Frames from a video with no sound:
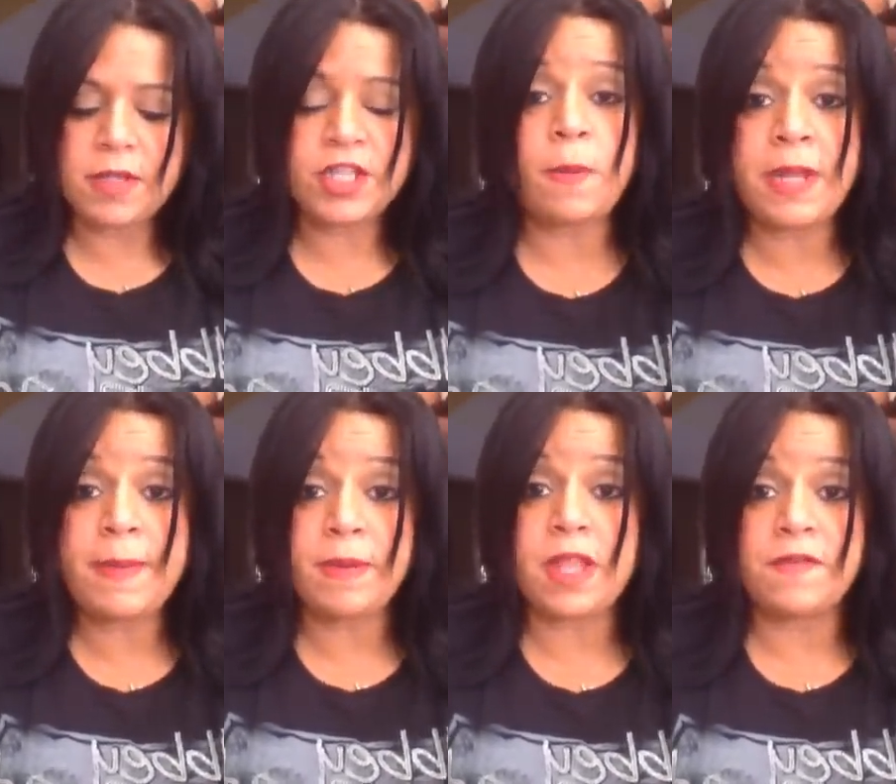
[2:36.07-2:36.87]
so many
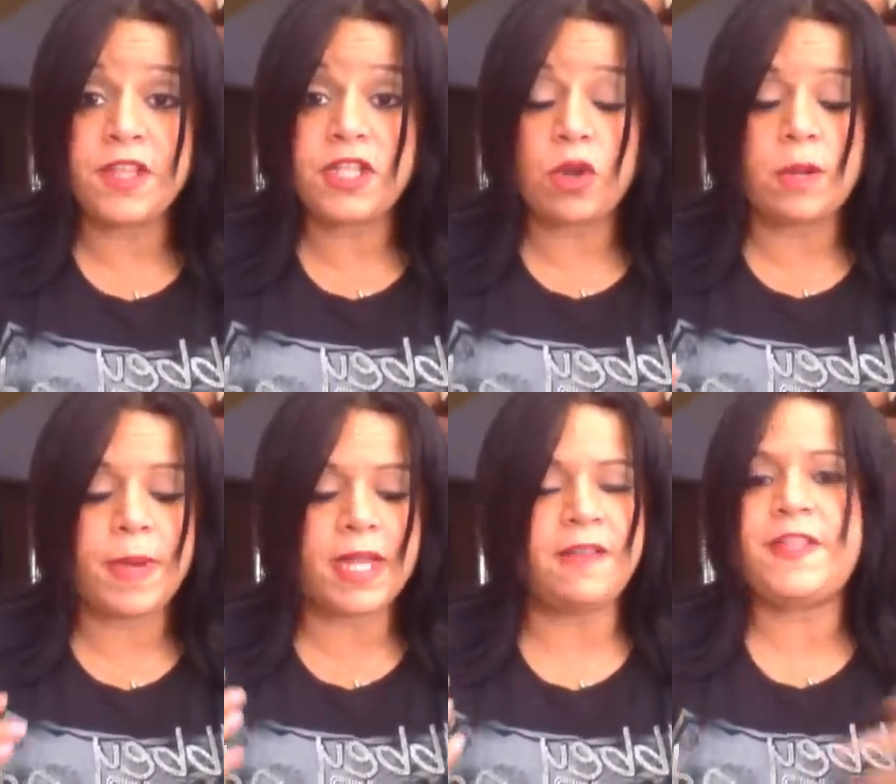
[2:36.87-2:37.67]
people love this store,
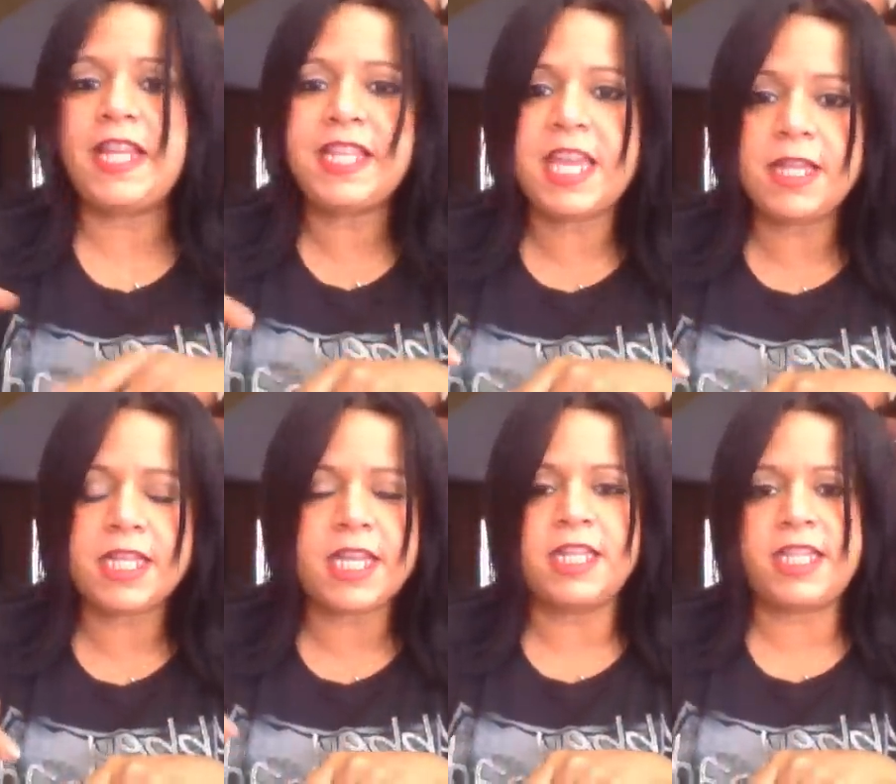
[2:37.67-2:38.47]
but if this
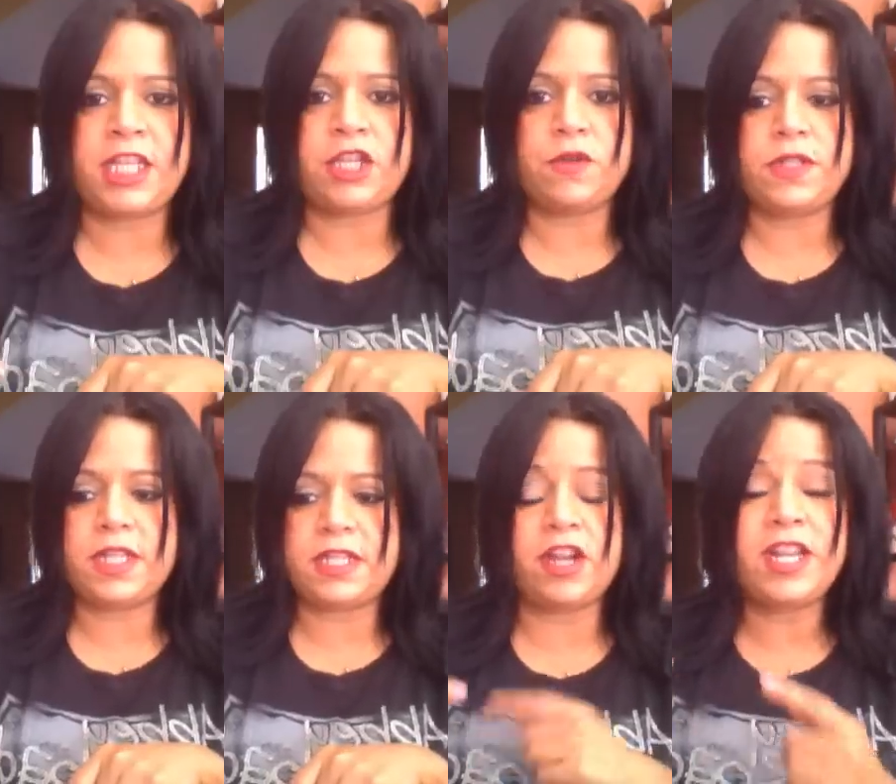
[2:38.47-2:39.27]

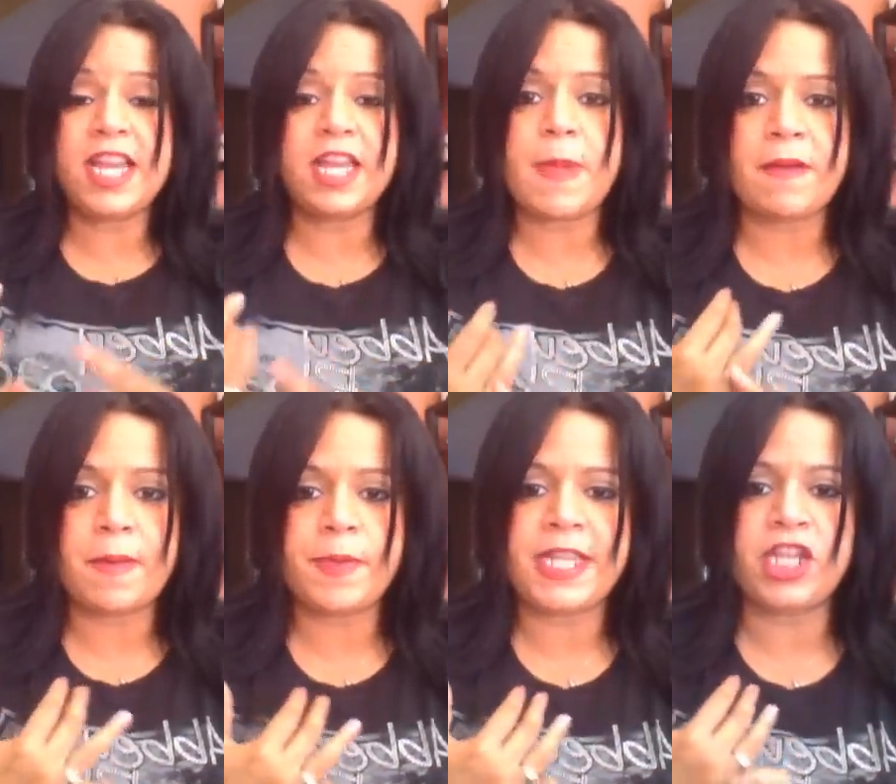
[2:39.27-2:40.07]
continues, they're going to get a bad
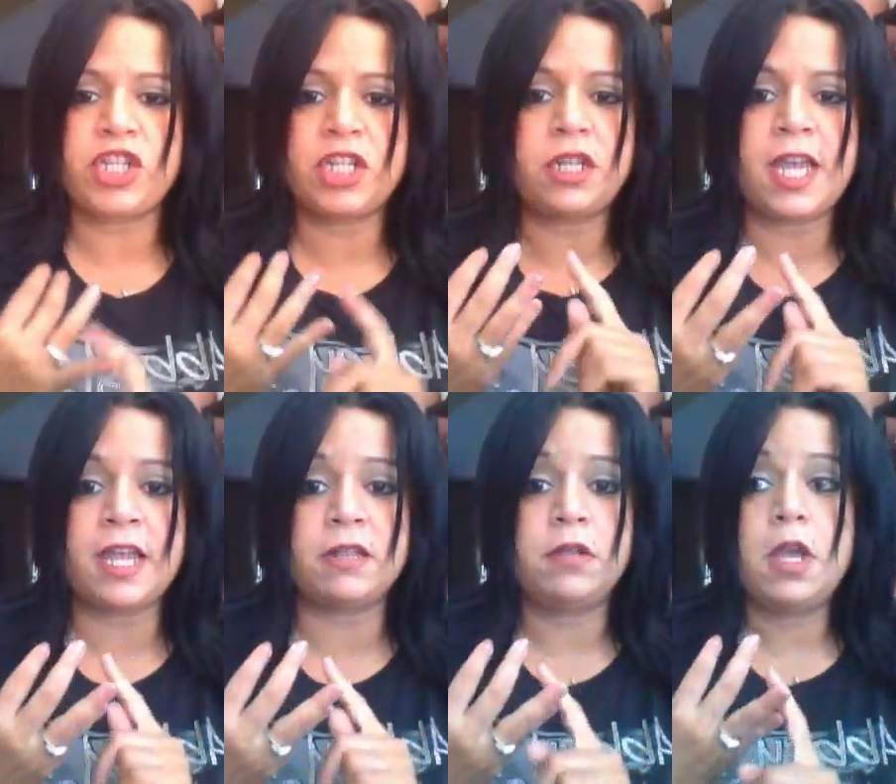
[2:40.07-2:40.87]
reputation,
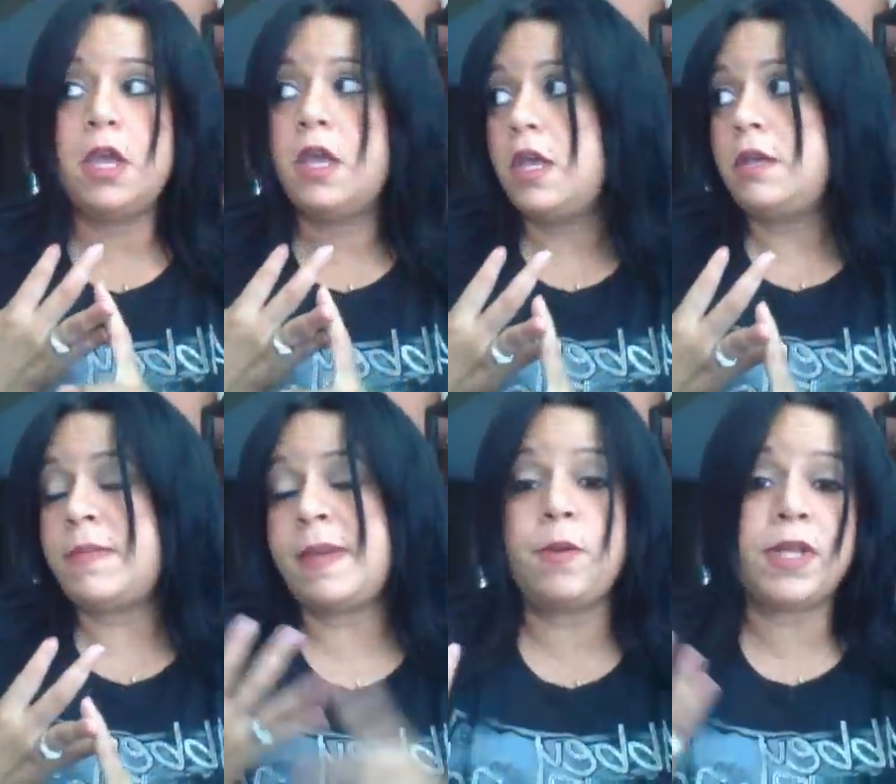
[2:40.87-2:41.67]
and
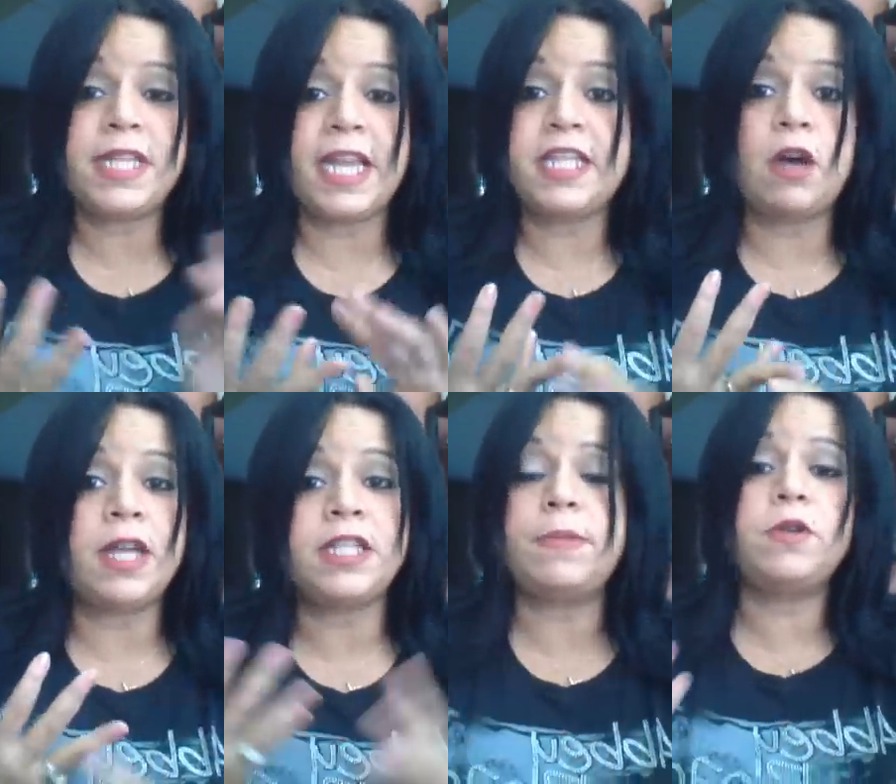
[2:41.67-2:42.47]
maybe one day they'll
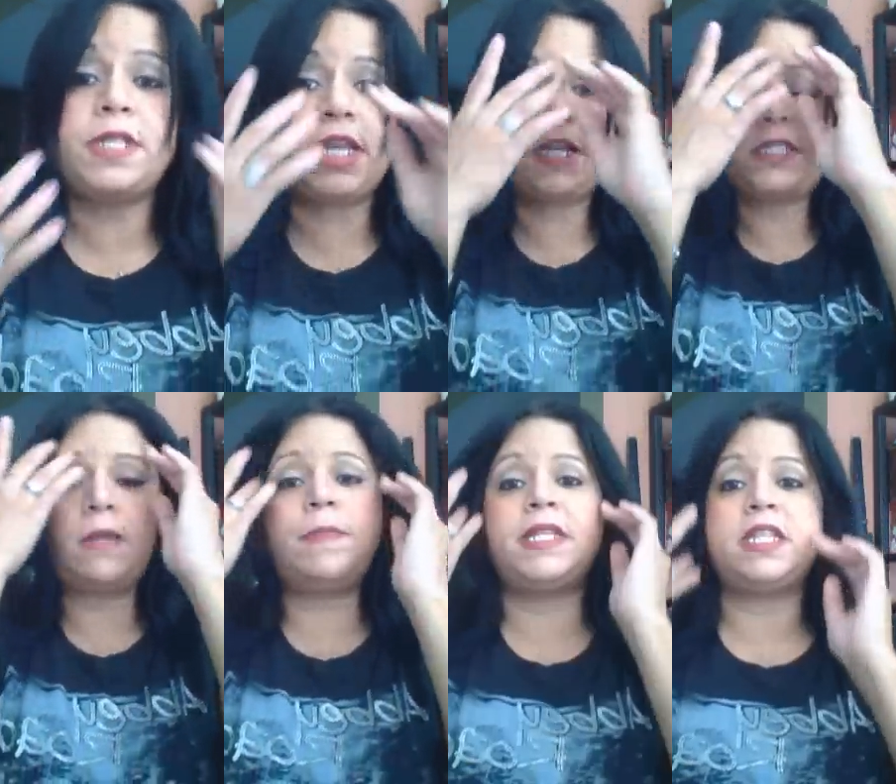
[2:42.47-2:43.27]
end up losing
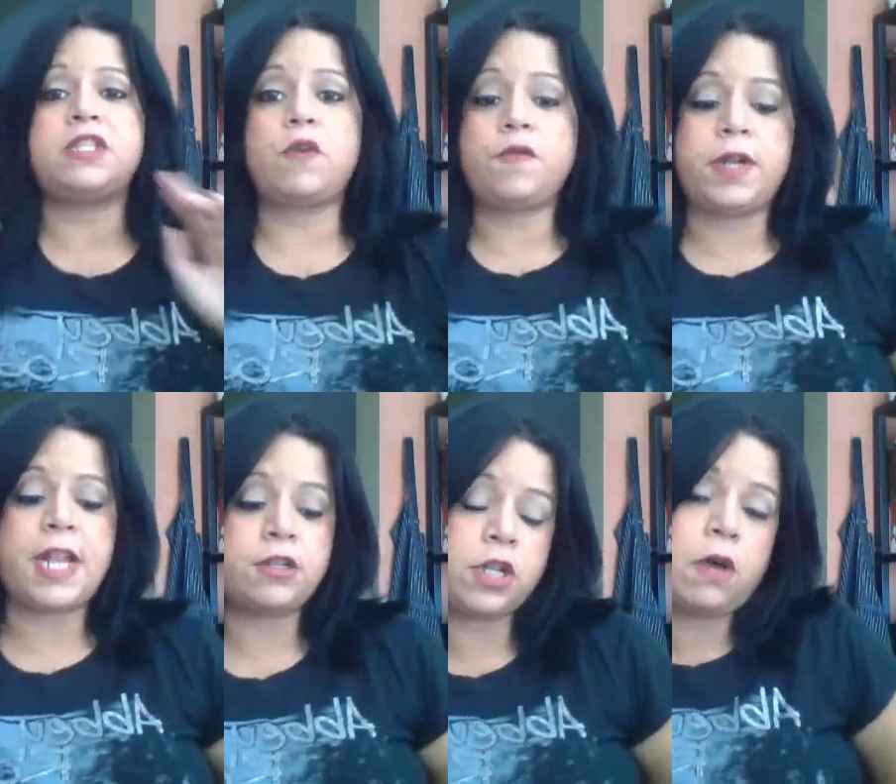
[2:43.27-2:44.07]
some business over it.
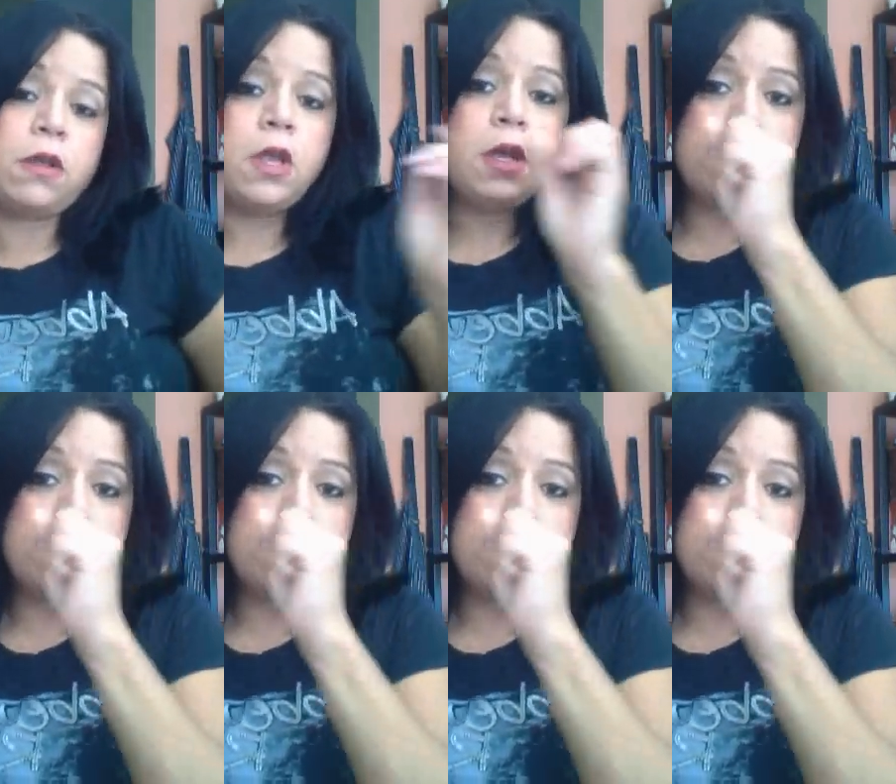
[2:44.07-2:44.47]
I don't know.